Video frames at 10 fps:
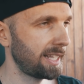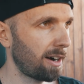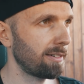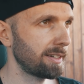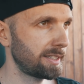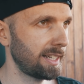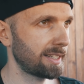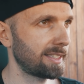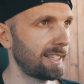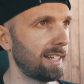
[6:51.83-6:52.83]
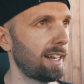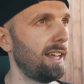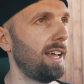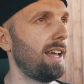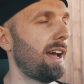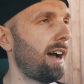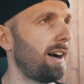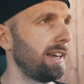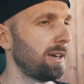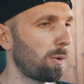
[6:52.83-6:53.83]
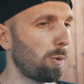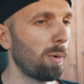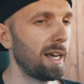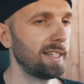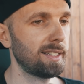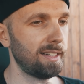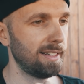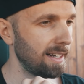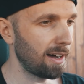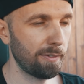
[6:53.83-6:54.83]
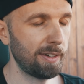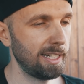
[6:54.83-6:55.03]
the Rs6 that I always loved.